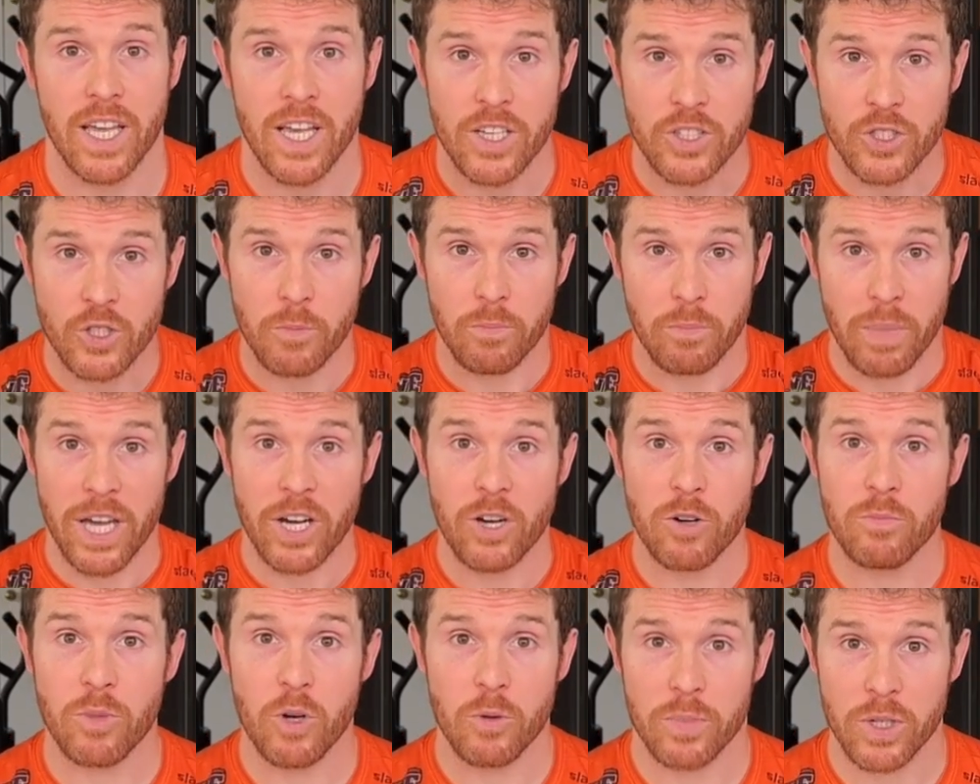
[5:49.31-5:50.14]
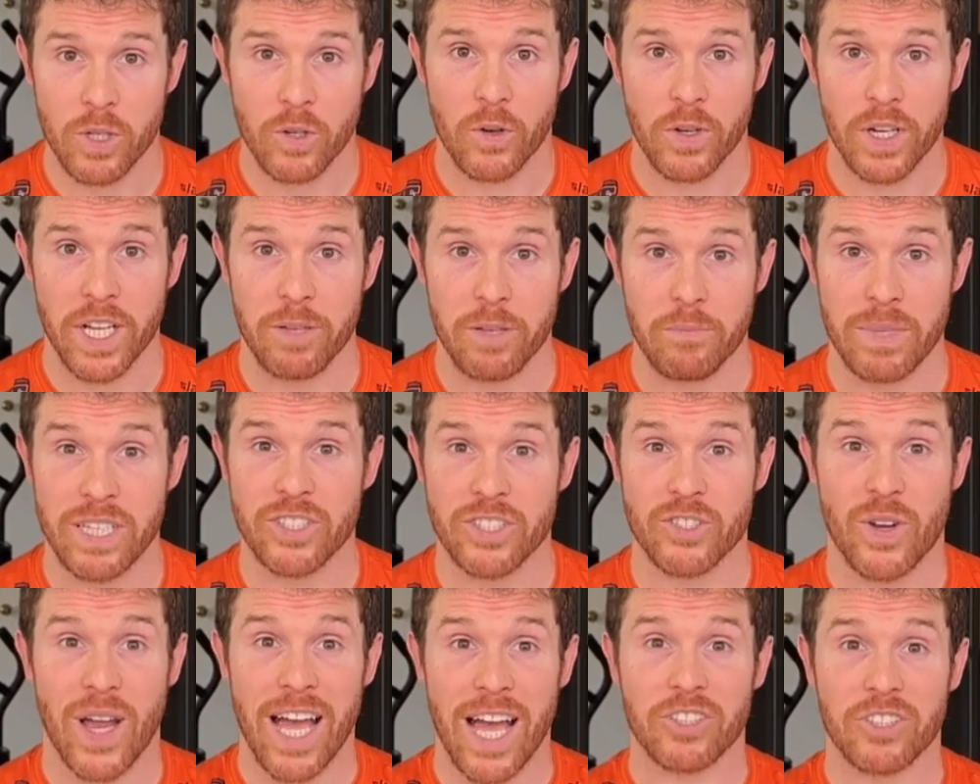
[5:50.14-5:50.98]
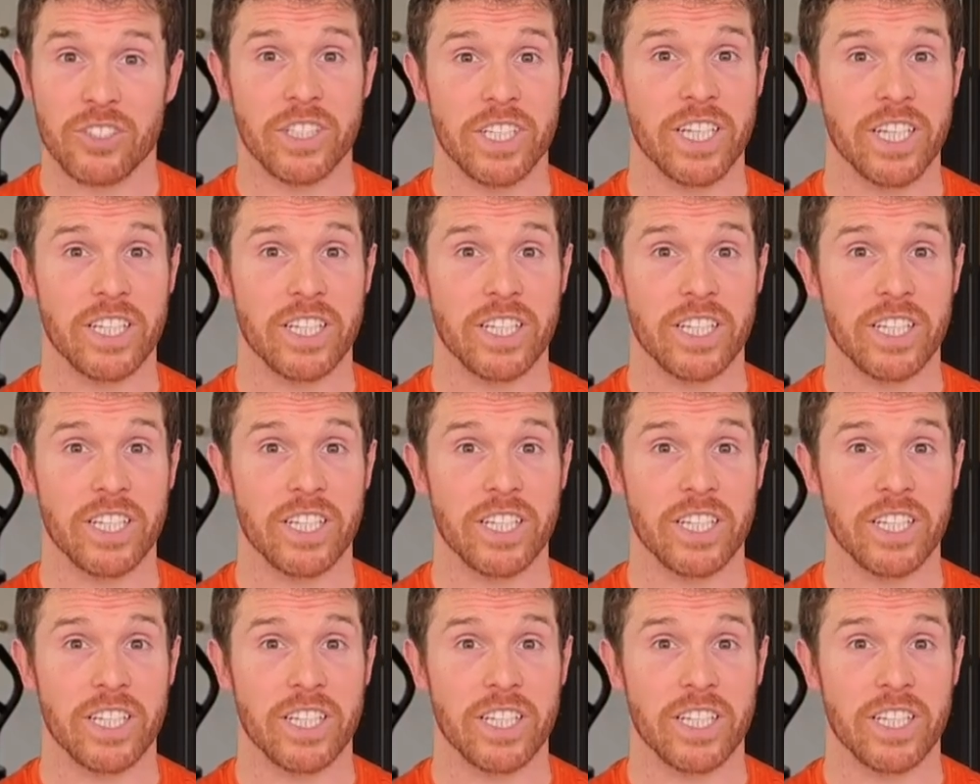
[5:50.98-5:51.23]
So better mobility means you're actually